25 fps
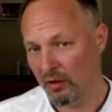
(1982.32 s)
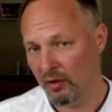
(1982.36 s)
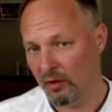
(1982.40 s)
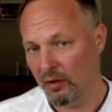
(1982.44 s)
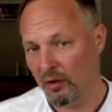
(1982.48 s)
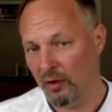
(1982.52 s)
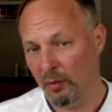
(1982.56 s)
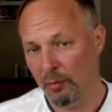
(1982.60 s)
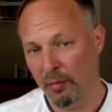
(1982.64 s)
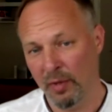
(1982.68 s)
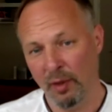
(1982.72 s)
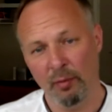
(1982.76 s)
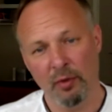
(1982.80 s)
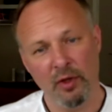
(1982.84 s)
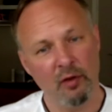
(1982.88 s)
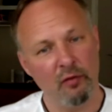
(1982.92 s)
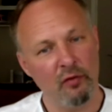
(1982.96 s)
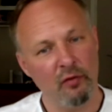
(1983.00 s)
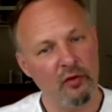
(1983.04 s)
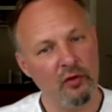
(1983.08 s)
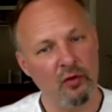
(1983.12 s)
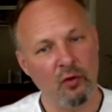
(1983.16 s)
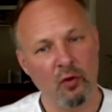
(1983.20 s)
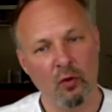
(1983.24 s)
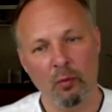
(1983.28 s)
People have
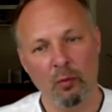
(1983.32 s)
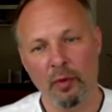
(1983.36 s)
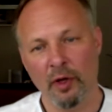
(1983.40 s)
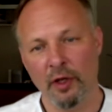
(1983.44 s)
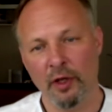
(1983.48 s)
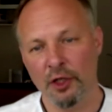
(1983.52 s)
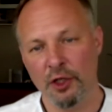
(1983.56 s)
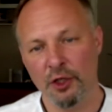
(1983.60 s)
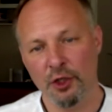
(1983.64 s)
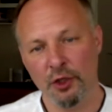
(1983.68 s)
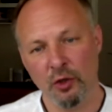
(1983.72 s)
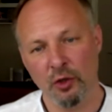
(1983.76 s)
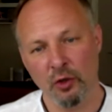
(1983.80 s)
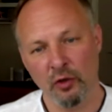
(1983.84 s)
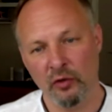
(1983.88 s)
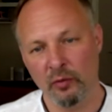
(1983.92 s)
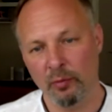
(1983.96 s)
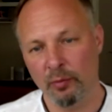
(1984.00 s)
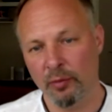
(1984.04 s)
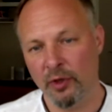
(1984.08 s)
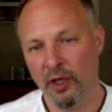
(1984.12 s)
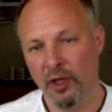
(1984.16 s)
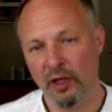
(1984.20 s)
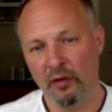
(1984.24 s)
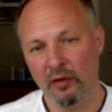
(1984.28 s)
so much choice,
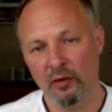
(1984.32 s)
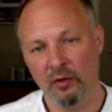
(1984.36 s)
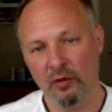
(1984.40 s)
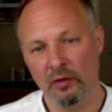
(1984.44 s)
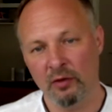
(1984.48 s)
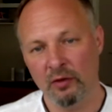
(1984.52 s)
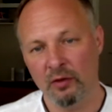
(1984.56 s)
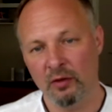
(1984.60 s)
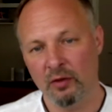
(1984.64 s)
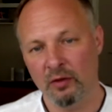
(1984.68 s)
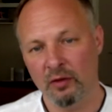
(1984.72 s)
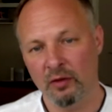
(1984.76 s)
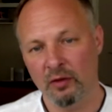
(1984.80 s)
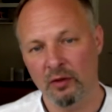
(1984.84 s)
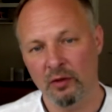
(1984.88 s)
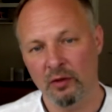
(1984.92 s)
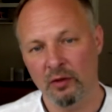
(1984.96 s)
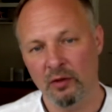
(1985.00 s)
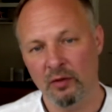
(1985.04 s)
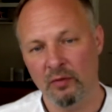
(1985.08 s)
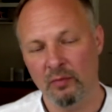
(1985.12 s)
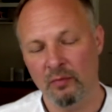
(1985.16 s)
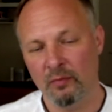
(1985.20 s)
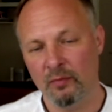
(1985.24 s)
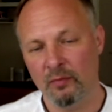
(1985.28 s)
Brad.
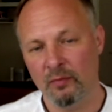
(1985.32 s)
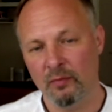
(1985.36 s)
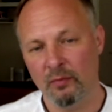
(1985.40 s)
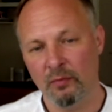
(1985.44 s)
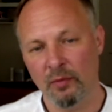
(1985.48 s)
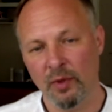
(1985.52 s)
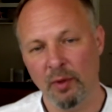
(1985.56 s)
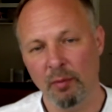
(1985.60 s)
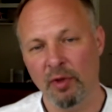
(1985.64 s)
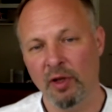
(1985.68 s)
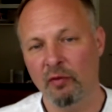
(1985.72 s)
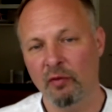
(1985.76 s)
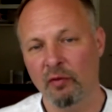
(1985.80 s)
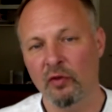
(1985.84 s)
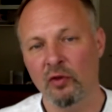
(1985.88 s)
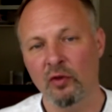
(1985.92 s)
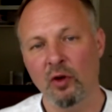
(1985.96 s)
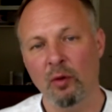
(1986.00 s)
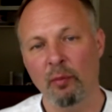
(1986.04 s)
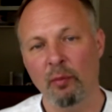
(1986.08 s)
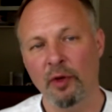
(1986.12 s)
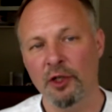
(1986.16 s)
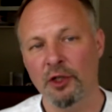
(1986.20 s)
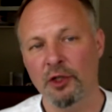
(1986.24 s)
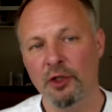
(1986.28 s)
People have so
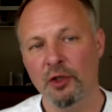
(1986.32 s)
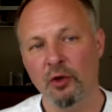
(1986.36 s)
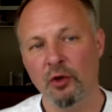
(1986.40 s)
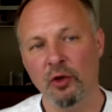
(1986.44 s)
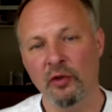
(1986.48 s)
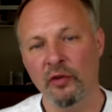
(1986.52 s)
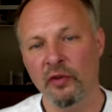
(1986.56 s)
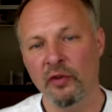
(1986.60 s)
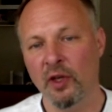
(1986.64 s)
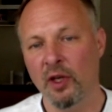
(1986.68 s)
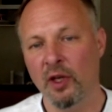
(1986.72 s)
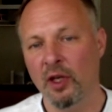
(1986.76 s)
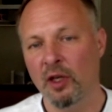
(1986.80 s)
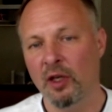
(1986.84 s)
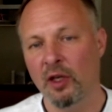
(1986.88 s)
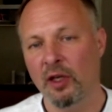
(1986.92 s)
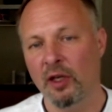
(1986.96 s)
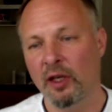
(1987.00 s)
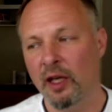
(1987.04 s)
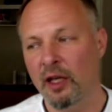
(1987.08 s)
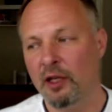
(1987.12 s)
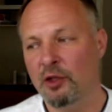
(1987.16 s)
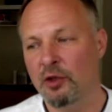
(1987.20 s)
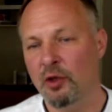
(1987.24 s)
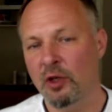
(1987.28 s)
much choice.
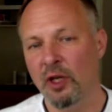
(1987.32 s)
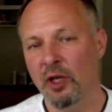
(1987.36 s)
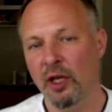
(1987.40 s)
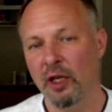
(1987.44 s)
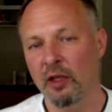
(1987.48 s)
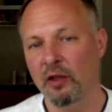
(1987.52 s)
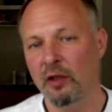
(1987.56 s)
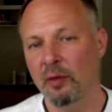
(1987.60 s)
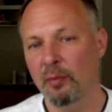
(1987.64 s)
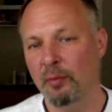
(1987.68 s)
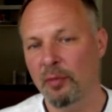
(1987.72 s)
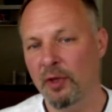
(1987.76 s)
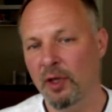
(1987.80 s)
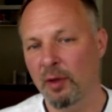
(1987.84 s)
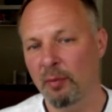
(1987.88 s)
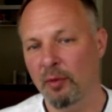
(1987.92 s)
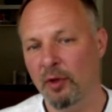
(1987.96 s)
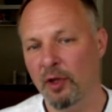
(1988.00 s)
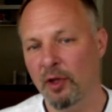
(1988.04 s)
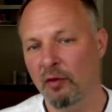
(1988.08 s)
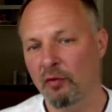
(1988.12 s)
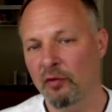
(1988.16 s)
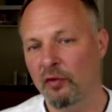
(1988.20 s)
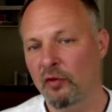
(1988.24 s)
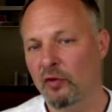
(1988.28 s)
Educated people
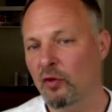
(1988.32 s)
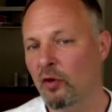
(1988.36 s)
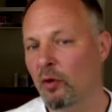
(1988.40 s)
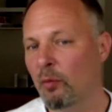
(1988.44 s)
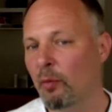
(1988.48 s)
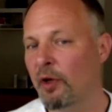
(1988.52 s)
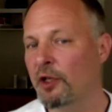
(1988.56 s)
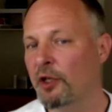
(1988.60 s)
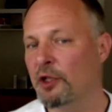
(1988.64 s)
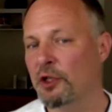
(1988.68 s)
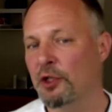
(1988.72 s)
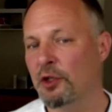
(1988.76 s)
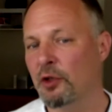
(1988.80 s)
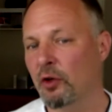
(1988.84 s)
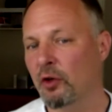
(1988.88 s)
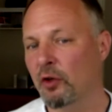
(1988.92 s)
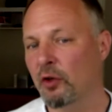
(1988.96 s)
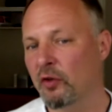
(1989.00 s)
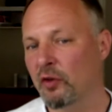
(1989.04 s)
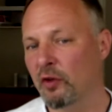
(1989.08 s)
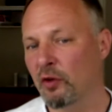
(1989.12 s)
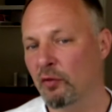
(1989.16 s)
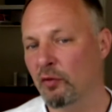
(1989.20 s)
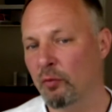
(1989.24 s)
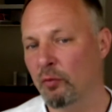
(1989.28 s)
have so much
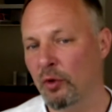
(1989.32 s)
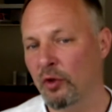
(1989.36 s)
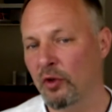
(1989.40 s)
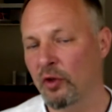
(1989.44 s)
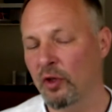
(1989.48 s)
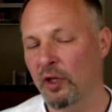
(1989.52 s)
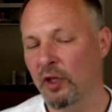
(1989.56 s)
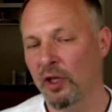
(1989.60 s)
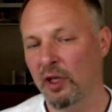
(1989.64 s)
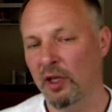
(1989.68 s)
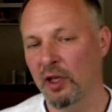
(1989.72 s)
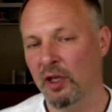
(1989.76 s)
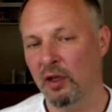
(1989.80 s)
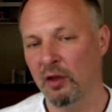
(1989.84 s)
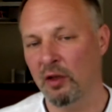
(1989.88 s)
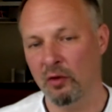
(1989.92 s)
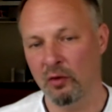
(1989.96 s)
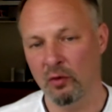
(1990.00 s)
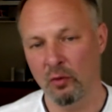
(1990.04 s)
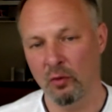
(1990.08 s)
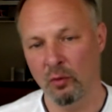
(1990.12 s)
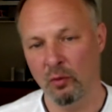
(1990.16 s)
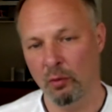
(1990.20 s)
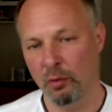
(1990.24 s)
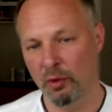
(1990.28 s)
choice of what they can
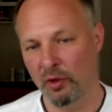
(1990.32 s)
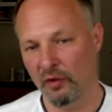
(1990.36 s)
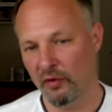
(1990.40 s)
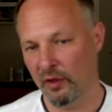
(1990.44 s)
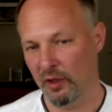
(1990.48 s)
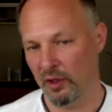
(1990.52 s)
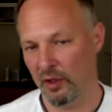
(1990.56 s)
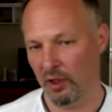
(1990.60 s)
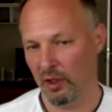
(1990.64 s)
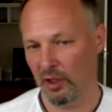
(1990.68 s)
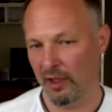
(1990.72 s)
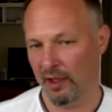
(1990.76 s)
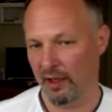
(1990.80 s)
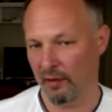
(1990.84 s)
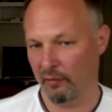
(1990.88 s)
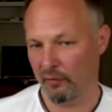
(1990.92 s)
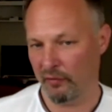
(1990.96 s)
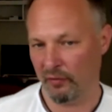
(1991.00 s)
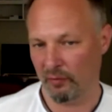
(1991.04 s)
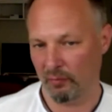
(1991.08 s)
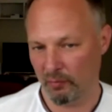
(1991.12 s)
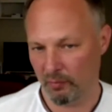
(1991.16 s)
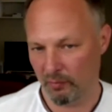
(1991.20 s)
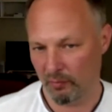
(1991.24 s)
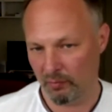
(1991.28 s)
do with their
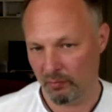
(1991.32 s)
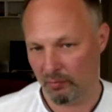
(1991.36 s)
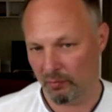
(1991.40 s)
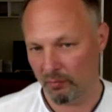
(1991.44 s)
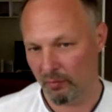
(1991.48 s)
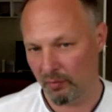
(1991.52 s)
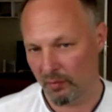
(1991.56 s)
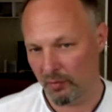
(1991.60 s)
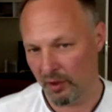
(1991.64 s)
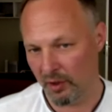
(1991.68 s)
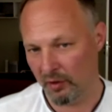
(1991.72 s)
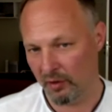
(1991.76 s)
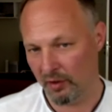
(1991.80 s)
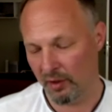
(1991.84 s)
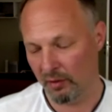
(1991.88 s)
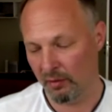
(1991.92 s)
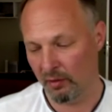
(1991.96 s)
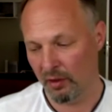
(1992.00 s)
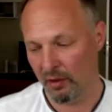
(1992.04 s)
lives, and they